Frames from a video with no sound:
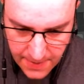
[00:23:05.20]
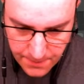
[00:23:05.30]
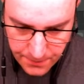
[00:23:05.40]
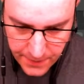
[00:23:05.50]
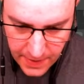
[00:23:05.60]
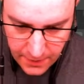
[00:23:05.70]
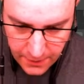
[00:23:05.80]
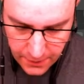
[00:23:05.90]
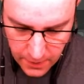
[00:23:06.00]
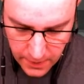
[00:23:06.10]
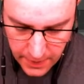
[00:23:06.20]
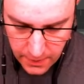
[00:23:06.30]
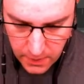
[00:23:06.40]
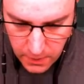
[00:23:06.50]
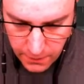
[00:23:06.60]
him
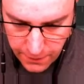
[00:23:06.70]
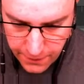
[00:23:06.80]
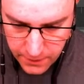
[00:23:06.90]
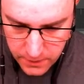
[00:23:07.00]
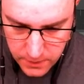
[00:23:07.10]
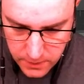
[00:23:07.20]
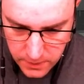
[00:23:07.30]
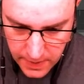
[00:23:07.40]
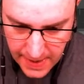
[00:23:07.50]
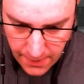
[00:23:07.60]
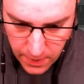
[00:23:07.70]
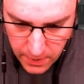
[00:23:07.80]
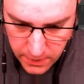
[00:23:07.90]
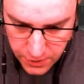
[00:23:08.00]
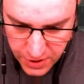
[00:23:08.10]
inside of our